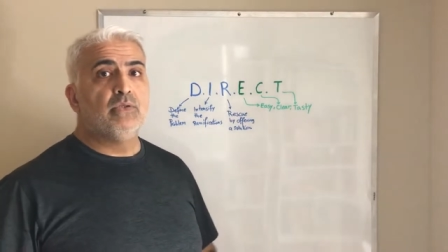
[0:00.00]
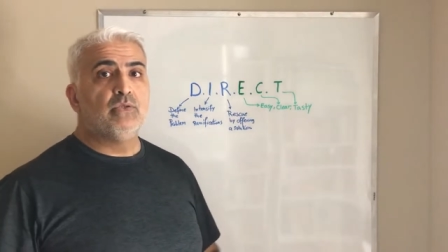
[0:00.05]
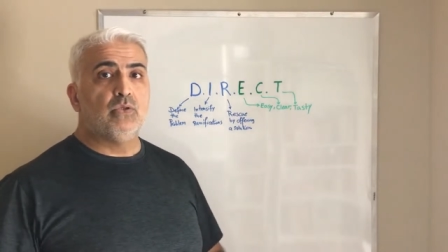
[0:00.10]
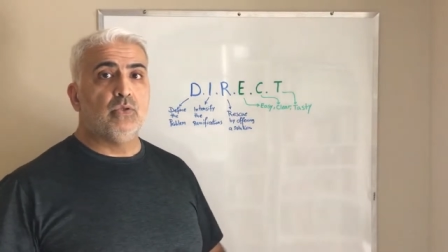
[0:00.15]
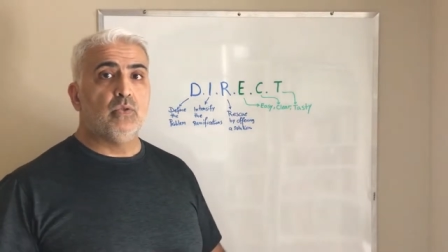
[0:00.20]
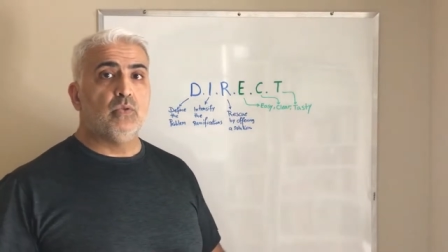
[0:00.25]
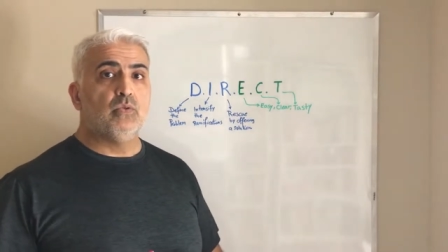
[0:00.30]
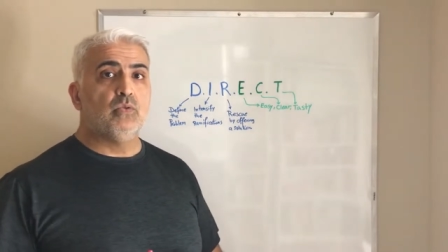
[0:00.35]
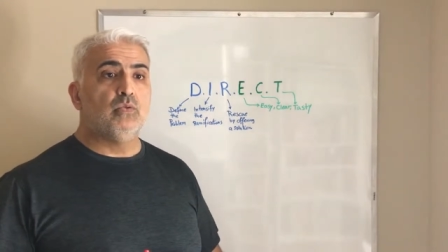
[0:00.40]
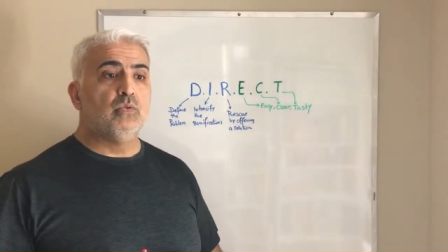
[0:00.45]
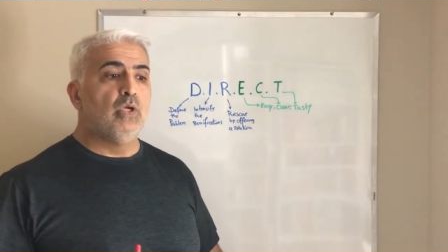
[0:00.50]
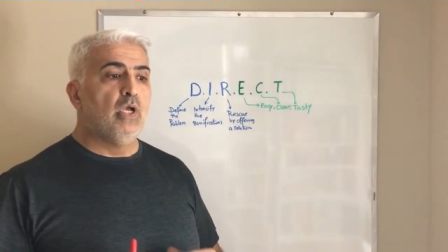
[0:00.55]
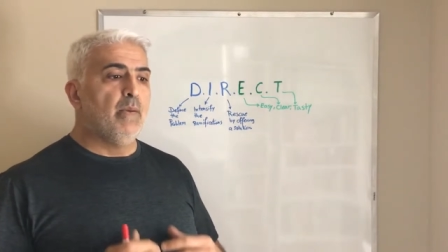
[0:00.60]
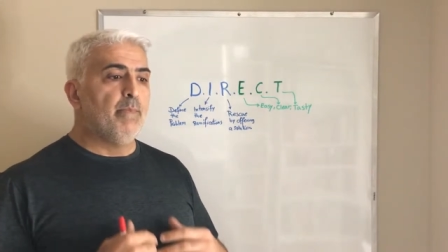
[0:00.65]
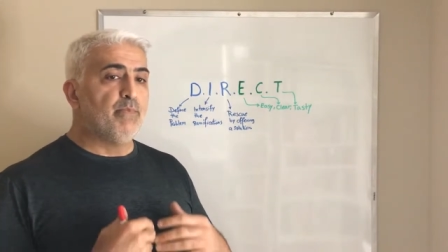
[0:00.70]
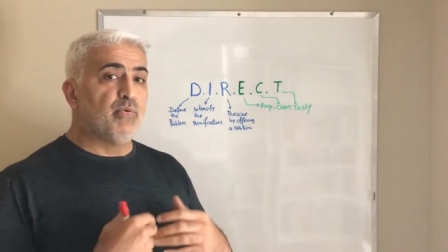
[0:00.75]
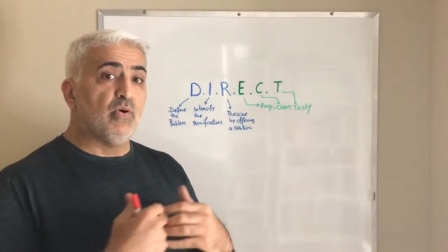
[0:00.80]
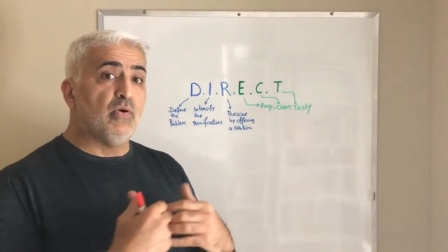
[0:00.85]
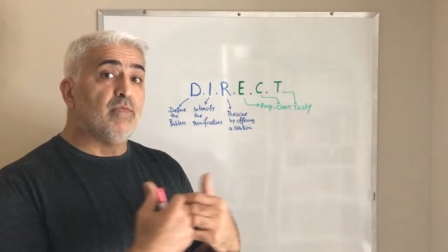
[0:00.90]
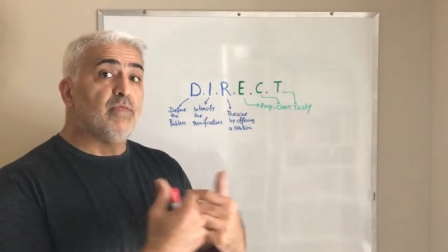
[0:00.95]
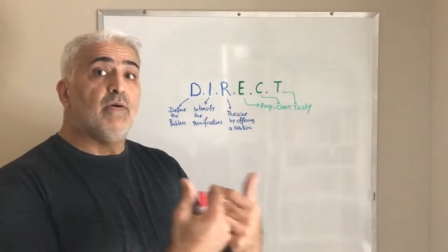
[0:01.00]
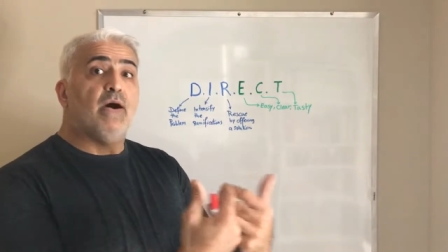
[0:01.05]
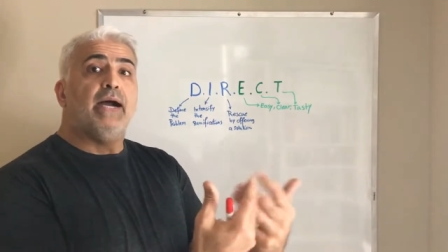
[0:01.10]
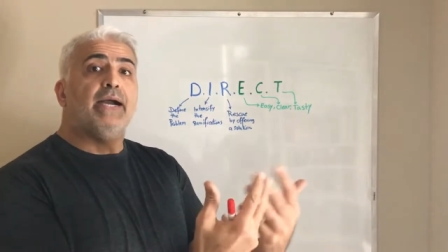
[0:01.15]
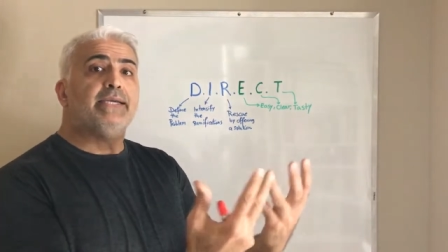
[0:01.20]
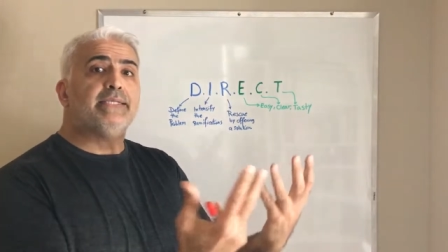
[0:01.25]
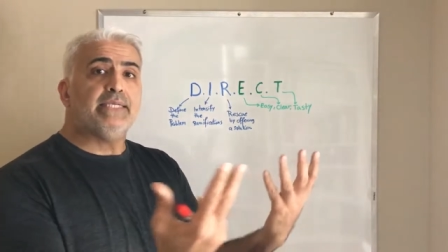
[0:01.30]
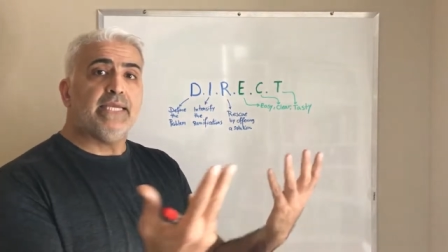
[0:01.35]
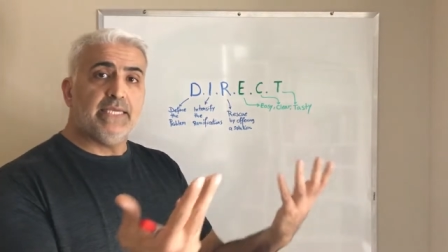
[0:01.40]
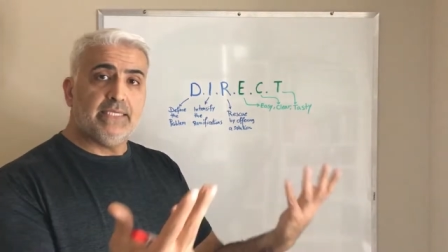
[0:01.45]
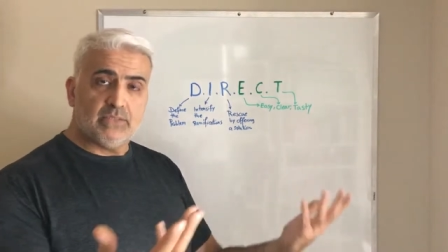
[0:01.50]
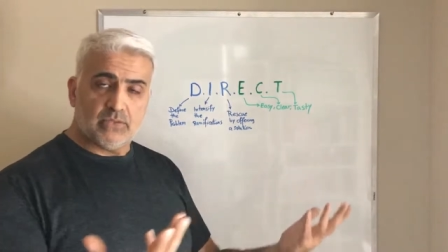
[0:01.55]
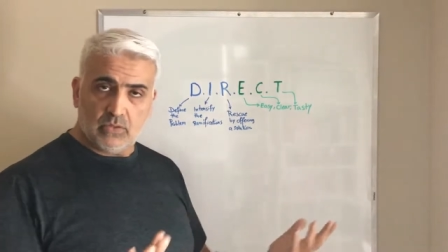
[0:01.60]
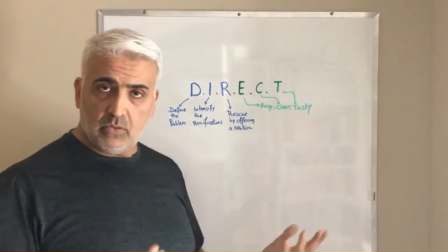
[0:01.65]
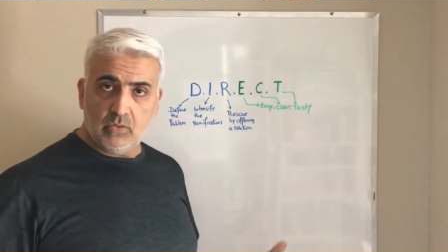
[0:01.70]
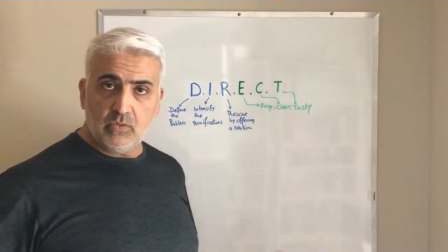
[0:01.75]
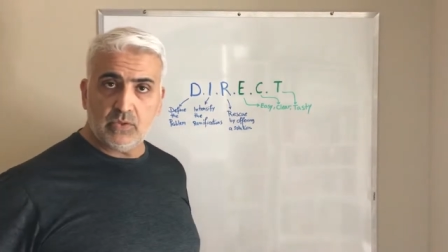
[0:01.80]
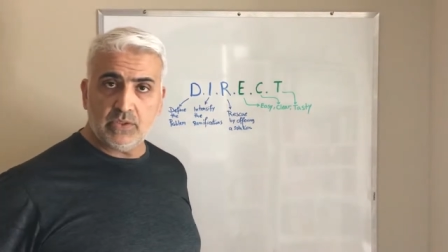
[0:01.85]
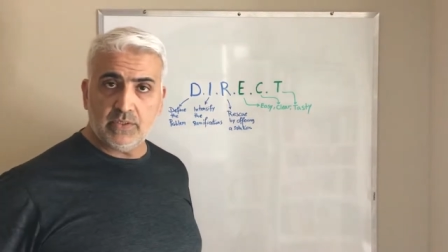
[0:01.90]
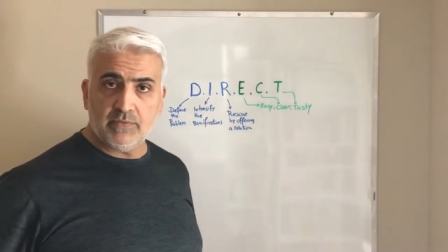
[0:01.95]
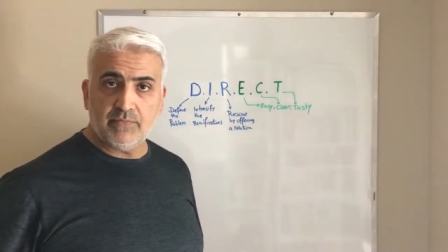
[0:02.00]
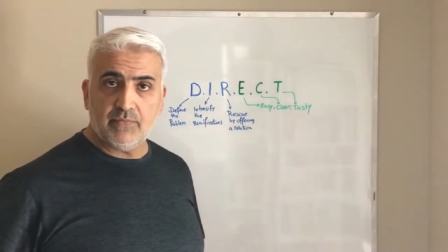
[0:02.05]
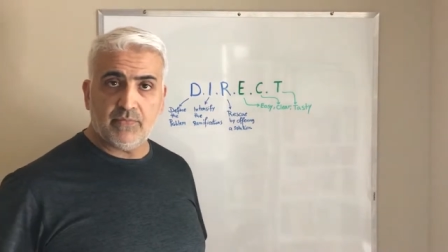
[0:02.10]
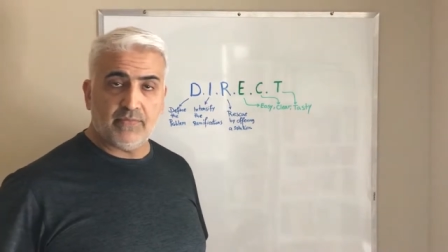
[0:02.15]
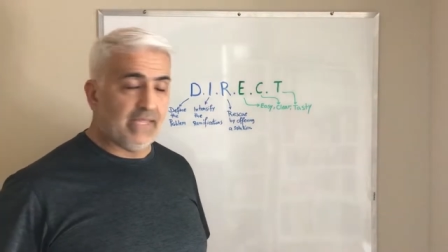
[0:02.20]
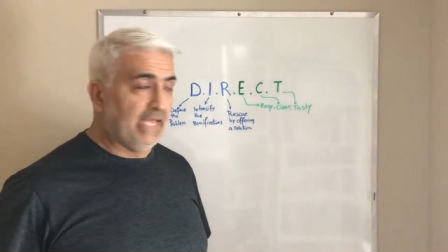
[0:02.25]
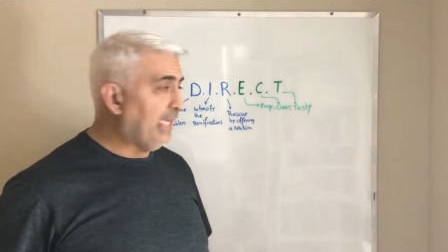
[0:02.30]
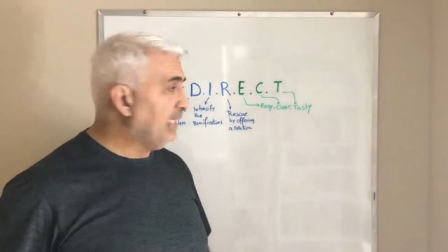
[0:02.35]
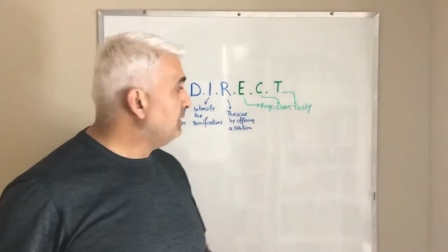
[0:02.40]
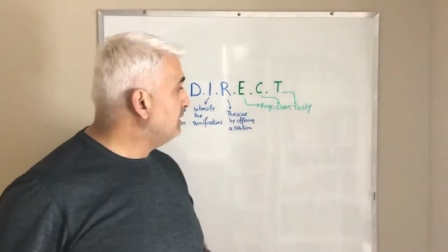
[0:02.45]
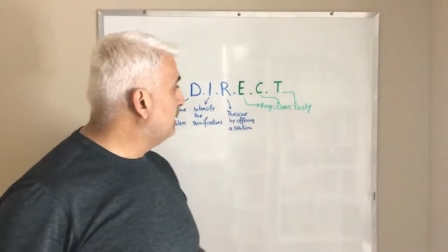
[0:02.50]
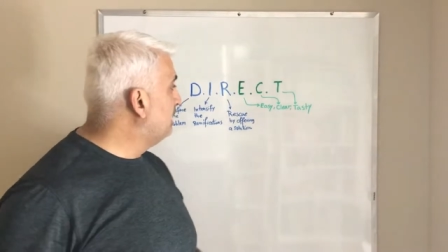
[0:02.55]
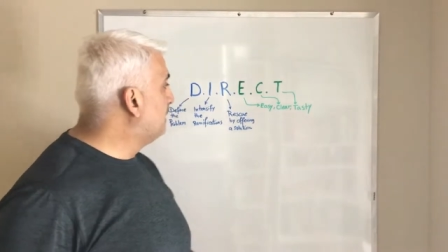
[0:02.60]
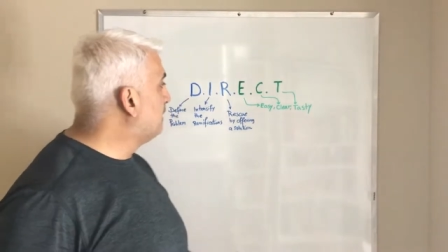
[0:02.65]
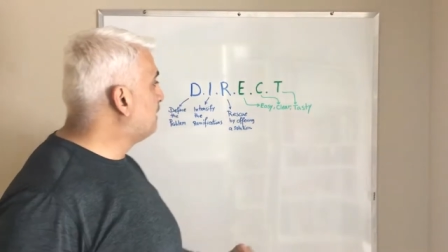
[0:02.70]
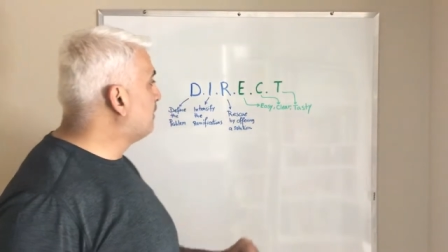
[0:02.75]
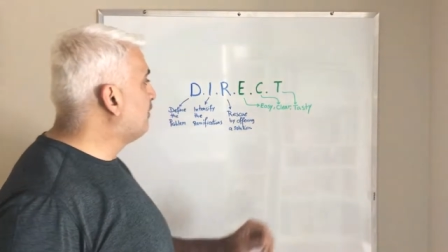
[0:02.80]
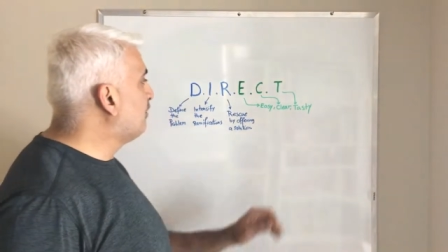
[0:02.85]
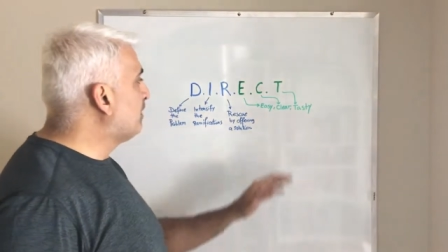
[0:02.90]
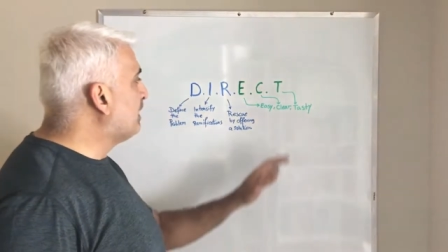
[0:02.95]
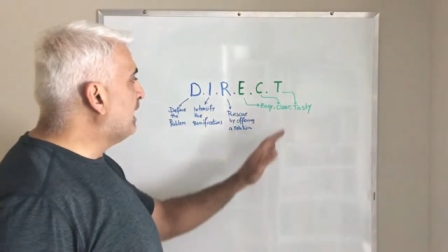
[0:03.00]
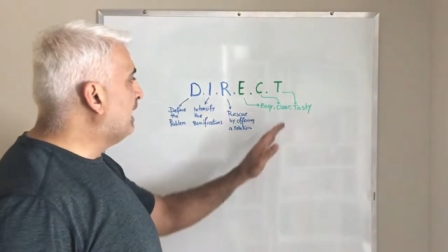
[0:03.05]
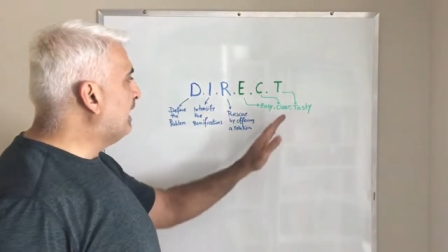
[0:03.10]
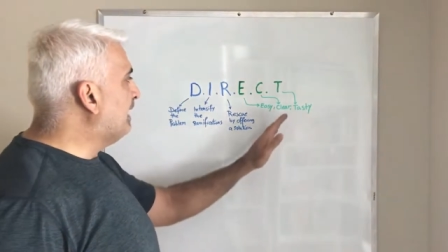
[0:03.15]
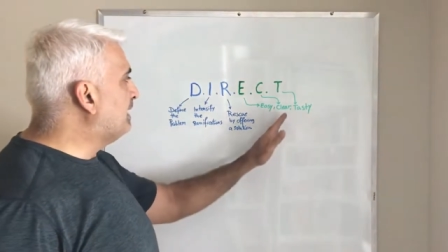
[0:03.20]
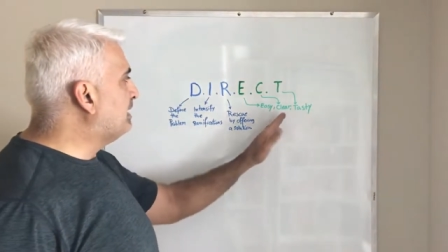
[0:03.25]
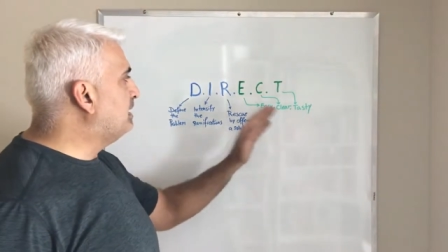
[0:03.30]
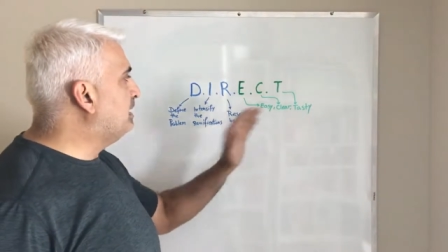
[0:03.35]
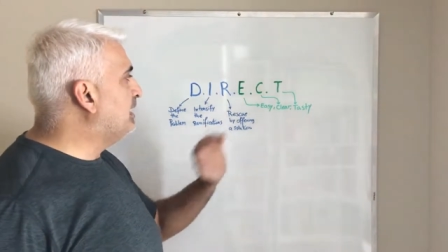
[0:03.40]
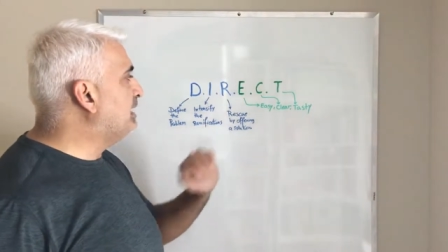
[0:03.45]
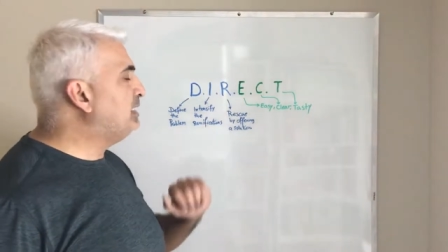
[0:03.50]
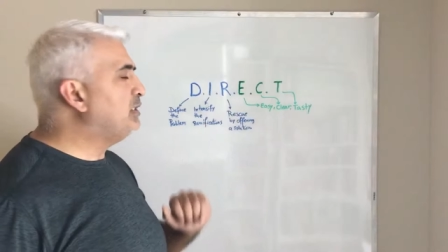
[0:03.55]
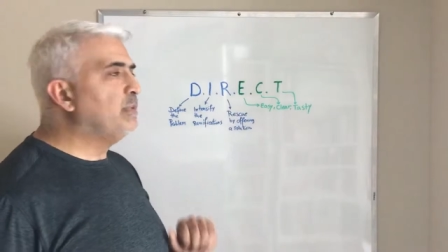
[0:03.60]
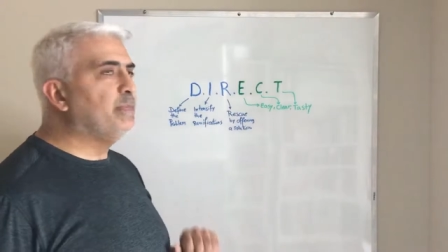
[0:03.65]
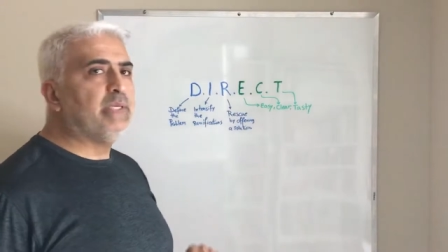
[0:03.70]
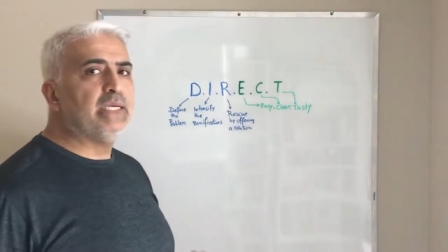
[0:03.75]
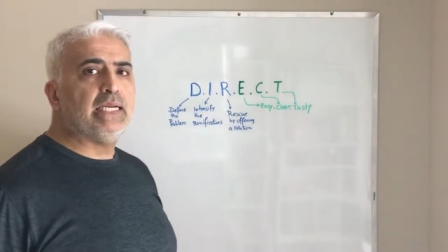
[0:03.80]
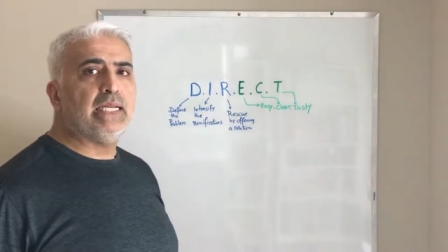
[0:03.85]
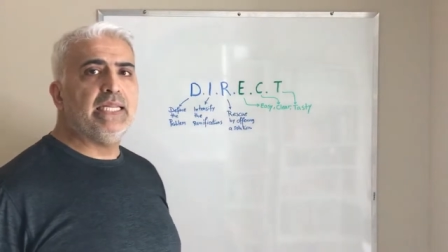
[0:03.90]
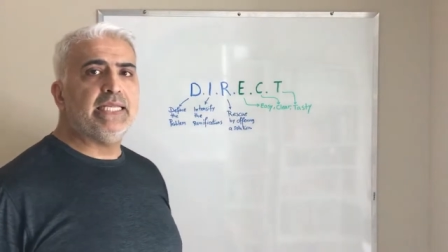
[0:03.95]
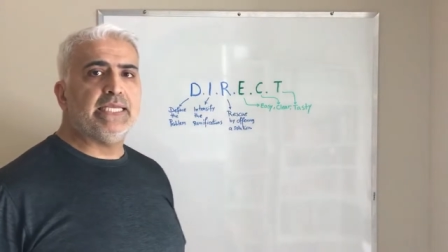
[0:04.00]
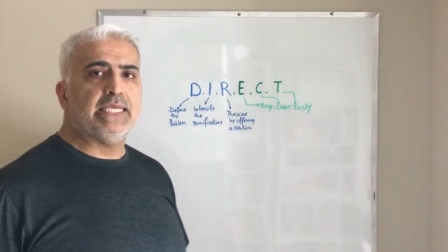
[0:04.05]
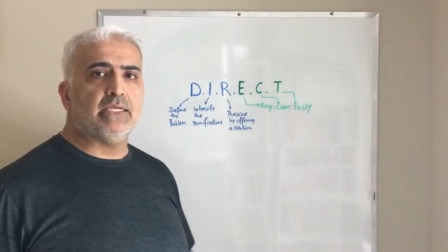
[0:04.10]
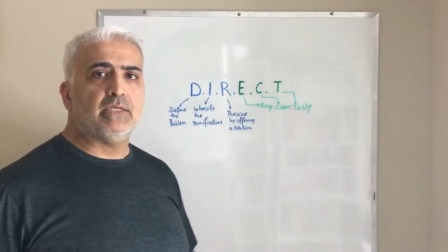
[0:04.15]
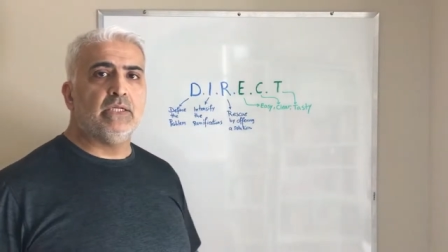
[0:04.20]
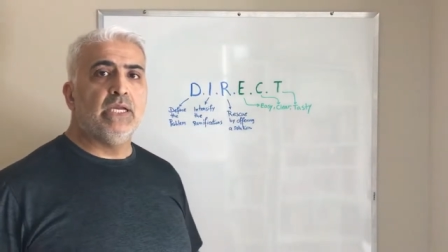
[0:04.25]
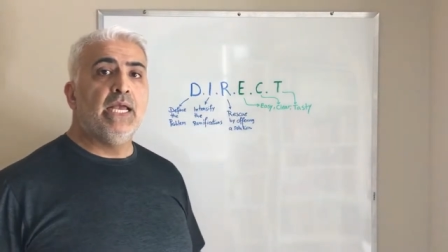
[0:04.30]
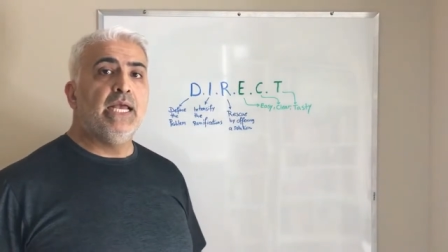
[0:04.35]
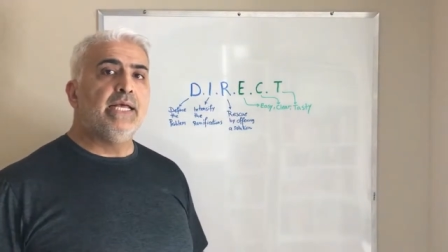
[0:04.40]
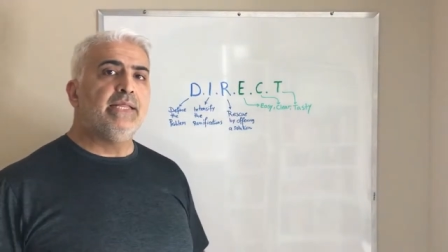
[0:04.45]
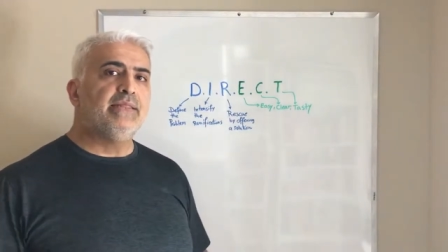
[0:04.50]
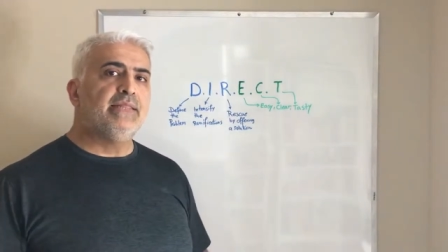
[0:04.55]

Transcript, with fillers: to provide a solution for that it needs to be clear.